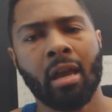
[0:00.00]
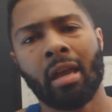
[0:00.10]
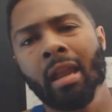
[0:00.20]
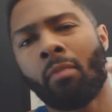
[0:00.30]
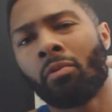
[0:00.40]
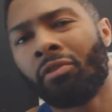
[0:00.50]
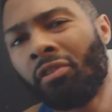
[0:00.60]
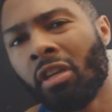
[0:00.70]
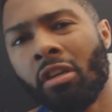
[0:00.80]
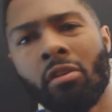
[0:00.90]
and I will
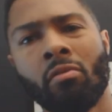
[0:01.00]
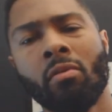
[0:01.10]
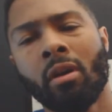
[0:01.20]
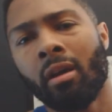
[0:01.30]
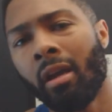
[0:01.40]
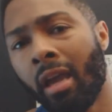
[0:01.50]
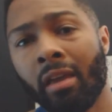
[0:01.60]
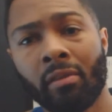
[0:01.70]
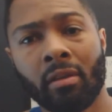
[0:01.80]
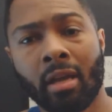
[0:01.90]
see you
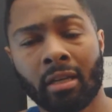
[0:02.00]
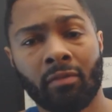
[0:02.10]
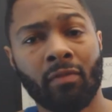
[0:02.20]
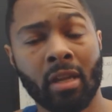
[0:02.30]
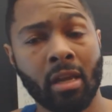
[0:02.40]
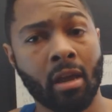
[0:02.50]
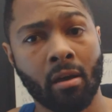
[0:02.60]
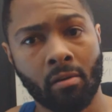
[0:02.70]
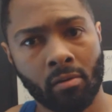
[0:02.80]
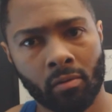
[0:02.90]
in the next video.